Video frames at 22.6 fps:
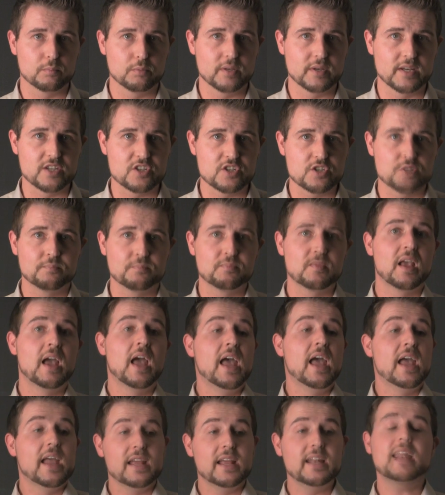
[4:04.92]
breach.
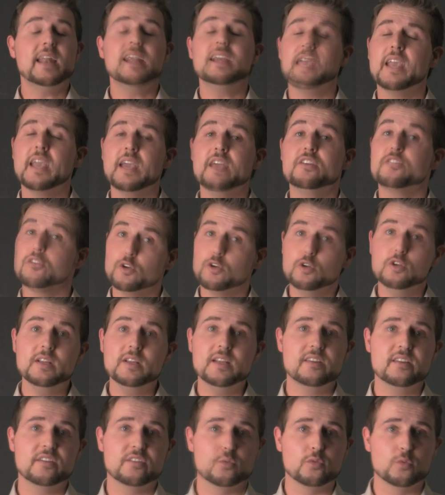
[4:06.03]
In any case, early
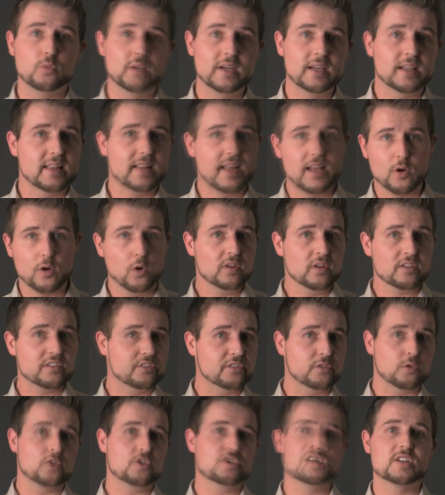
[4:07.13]
this week, that whole
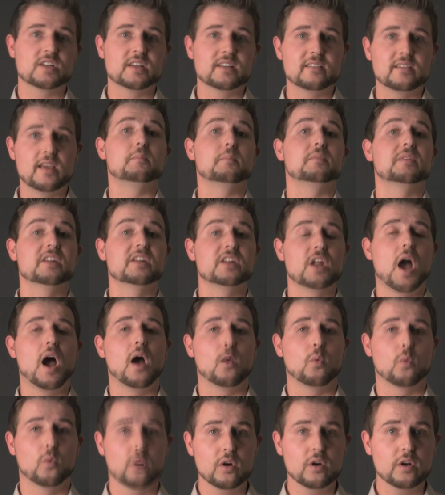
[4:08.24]
extortion attempt did
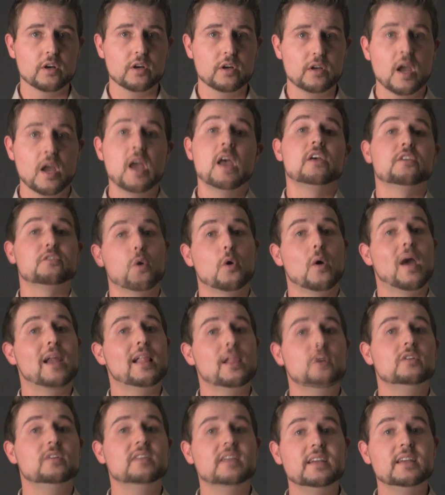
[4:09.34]
not work, so
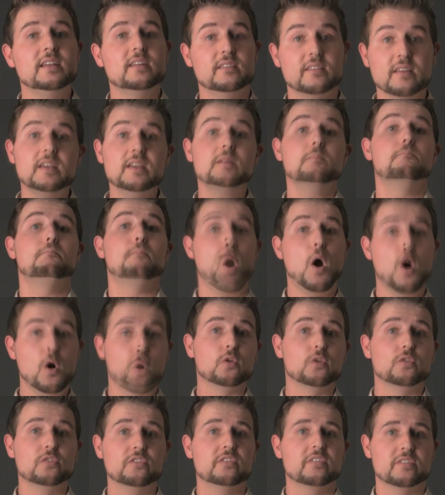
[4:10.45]
LOD did
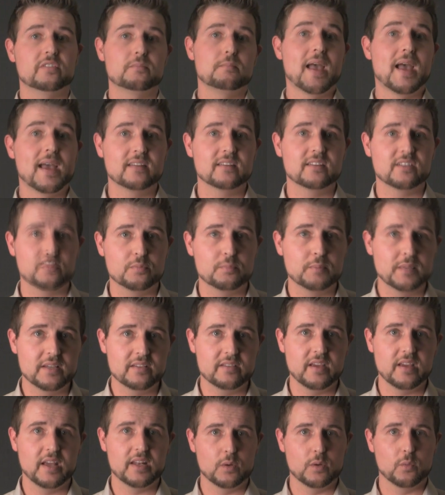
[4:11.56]
post Symantec's
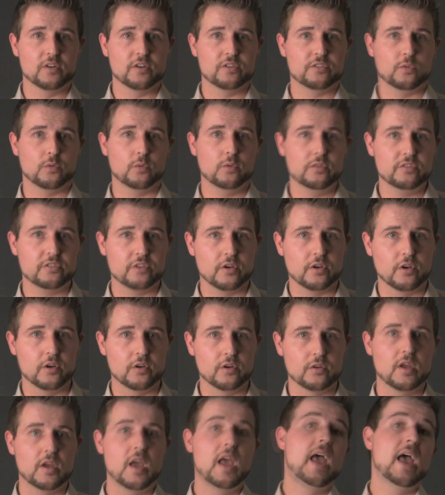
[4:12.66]
PC Anywhere source
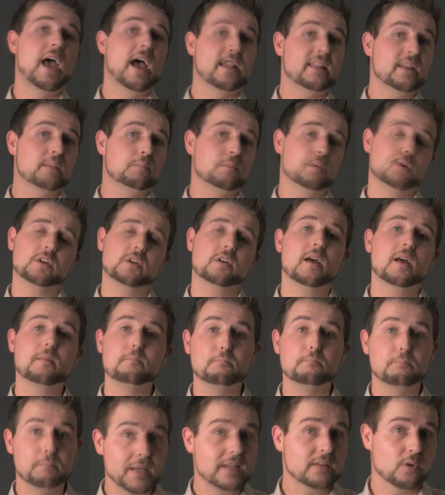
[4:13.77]
code, and they put it
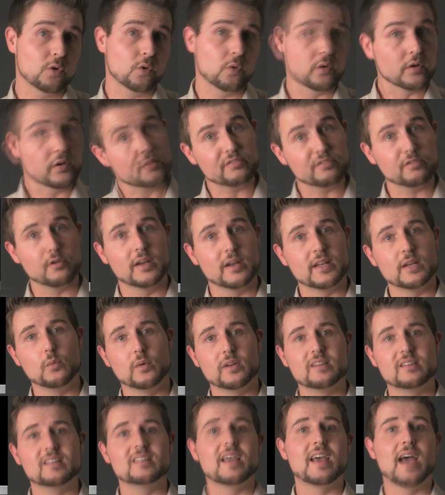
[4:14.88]
on BitTorrent for
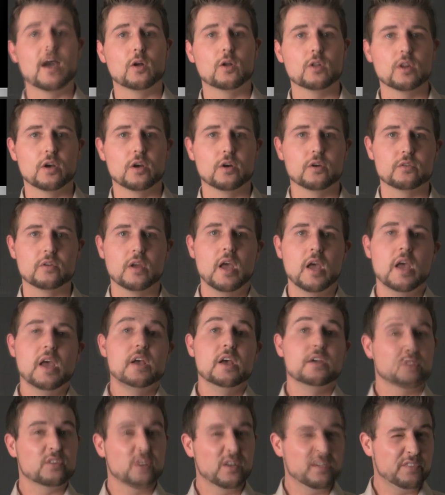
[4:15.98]
anyone to download.
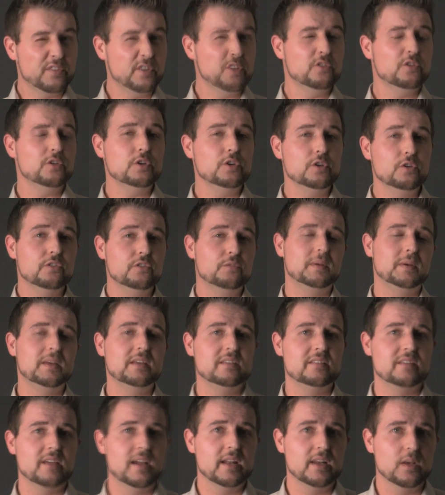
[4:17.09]
So if you do use
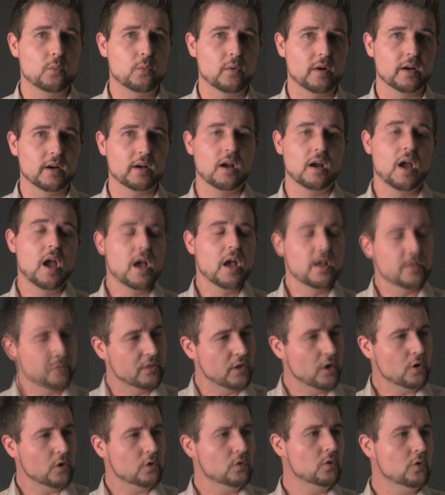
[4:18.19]
PC Anywhere,
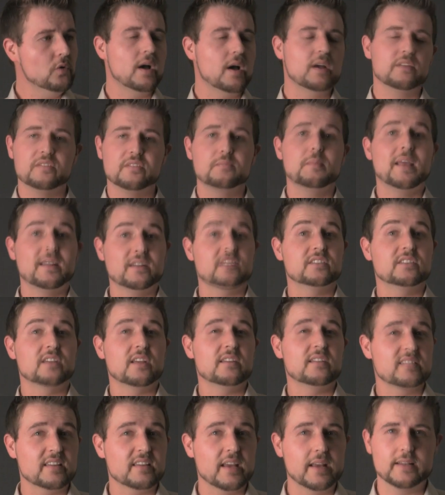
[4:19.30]
though uh, Symantec
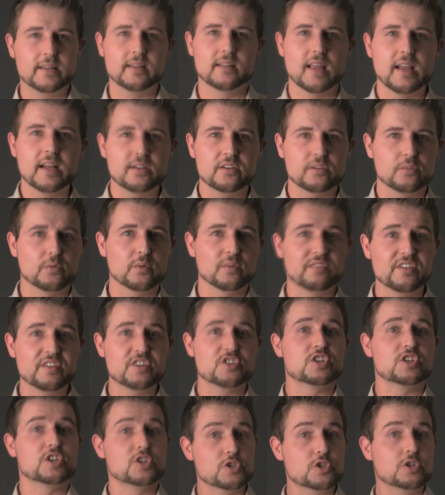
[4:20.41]
does say the latest
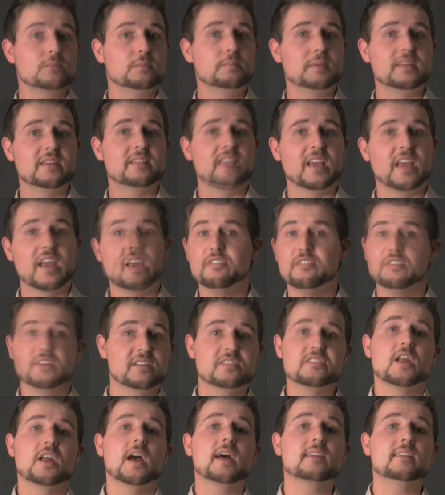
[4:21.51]
revision should be safe and
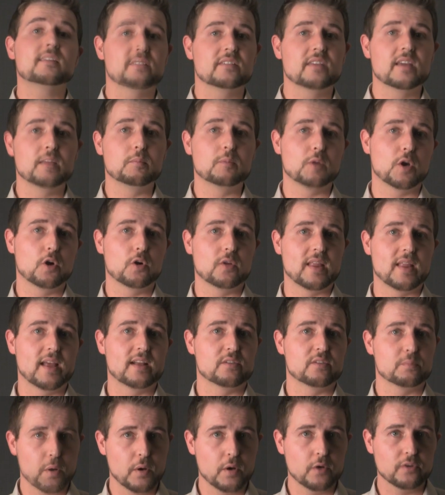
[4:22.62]
is not the same code
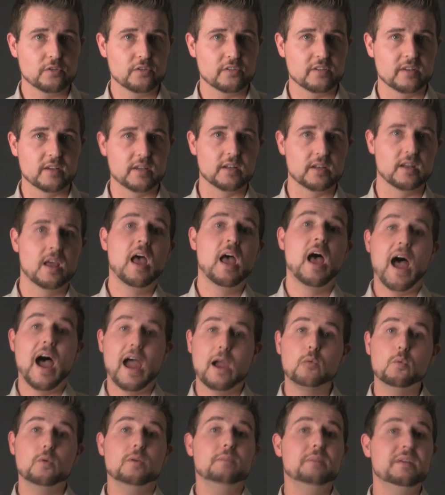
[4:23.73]
that's posted, I
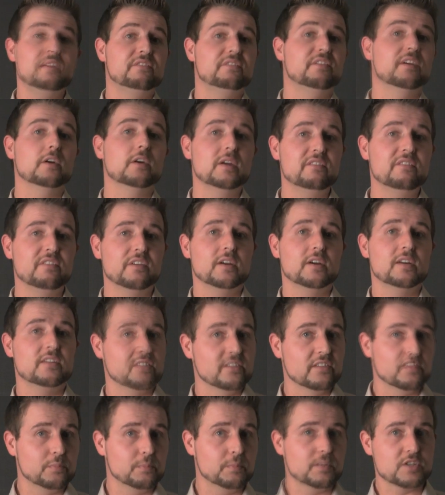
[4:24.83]
would be very, very
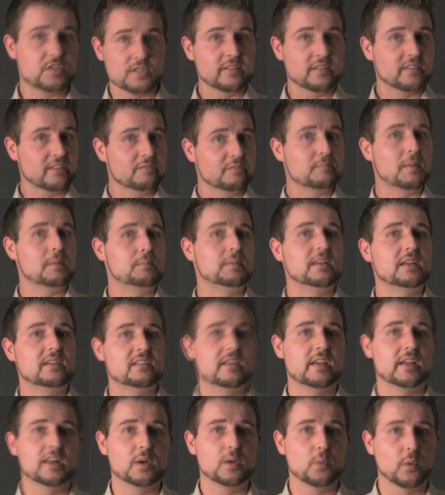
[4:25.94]
suspicious of my
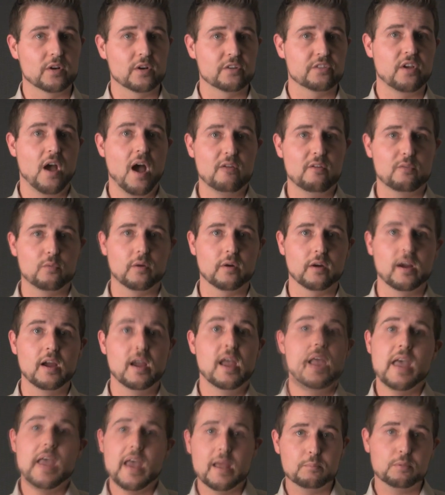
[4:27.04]
PC Anywhere software,
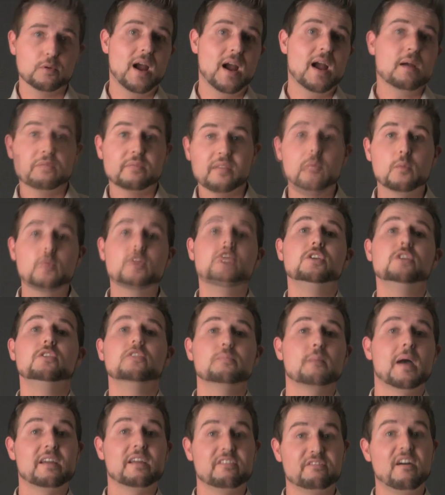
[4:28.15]
and perhaps I would use
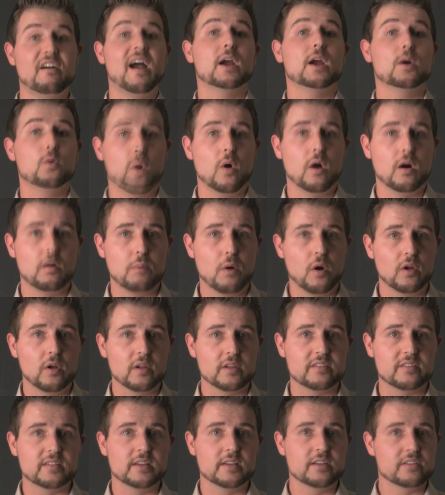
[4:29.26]
my firewall
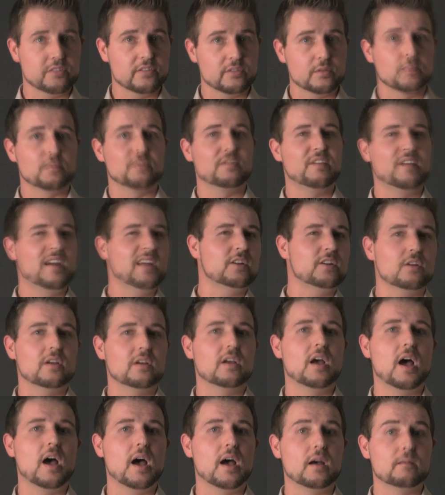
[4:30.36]
policies to prevent
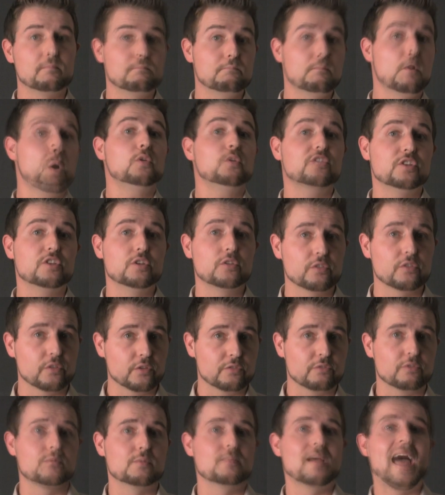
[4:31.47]
uh, most users
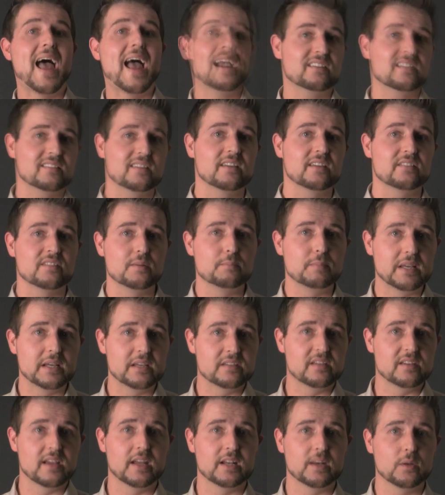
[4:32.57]
from accessing
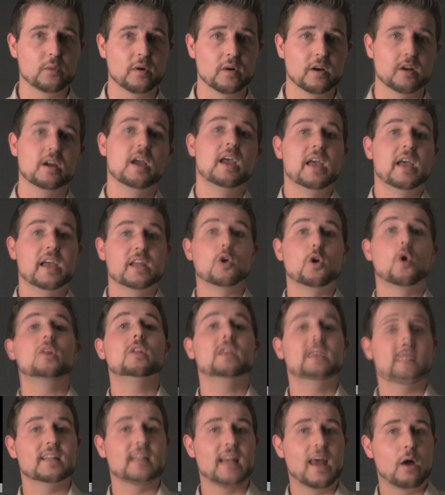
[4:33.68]
PC Anywhere and
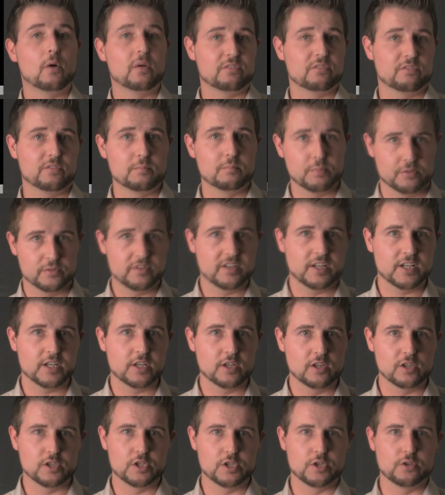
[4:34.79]
only allow it from
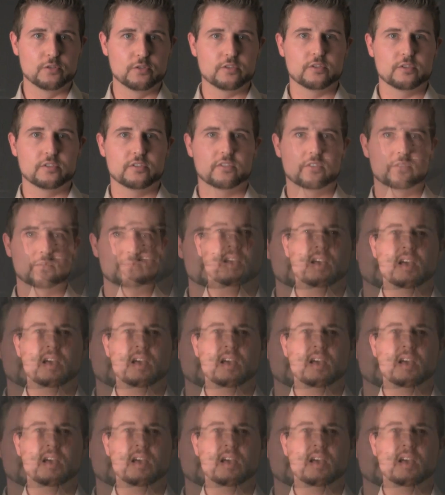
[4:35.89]
particular users.